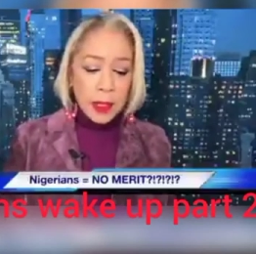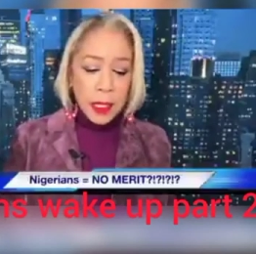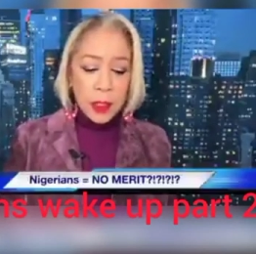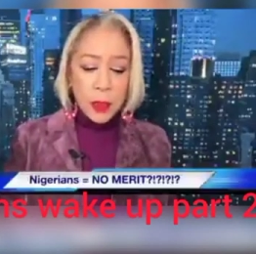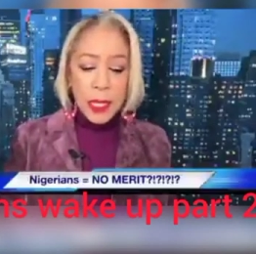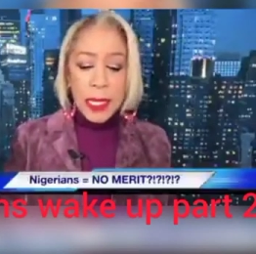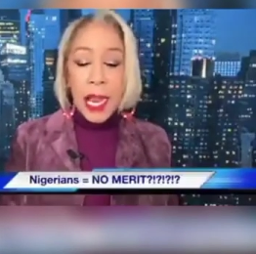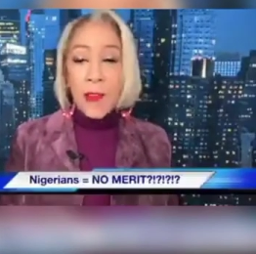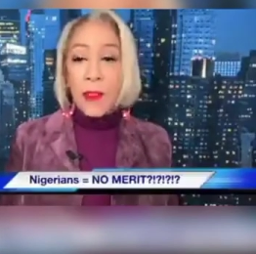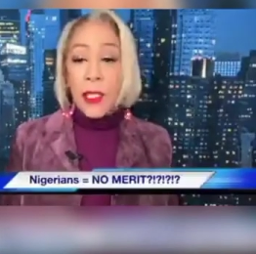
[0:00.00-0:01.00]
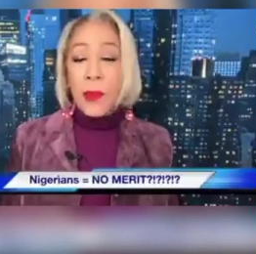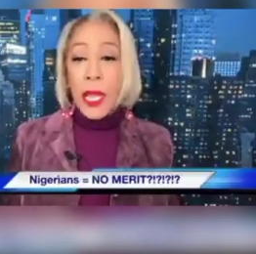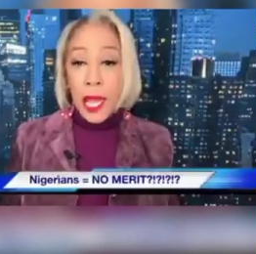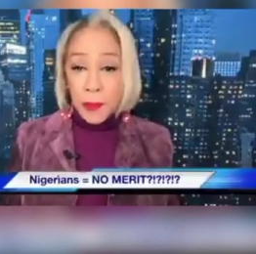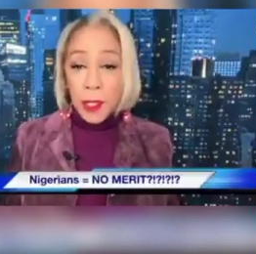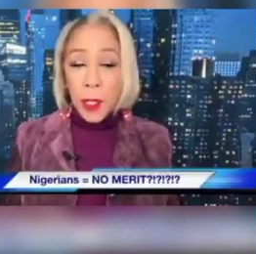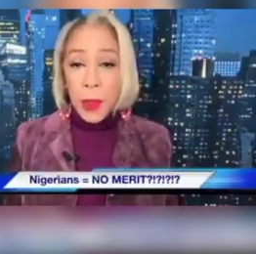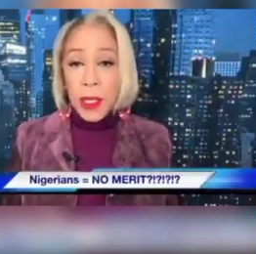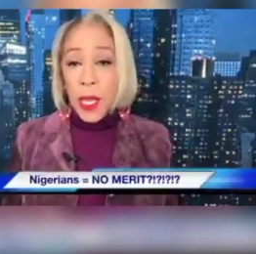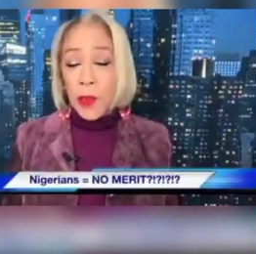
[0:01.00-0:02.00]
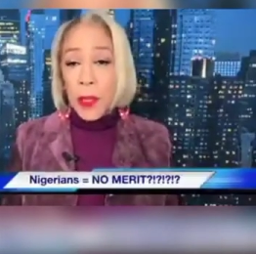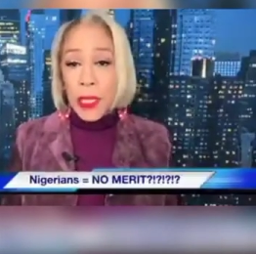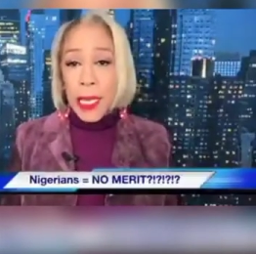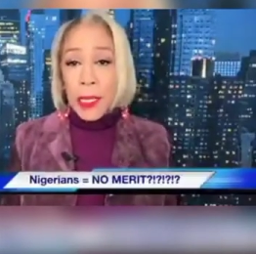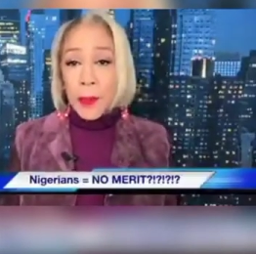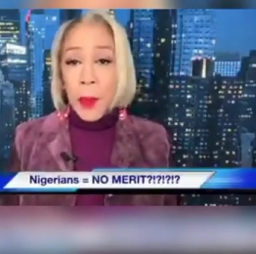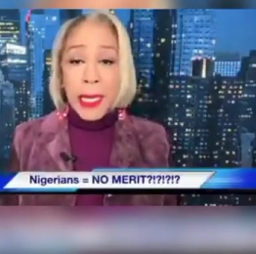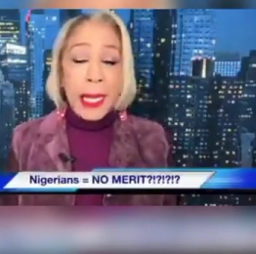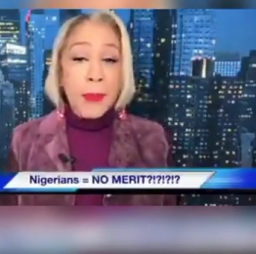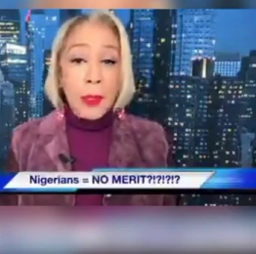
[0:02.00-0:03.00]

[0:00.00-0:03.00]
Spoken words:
country in Africa with 190.8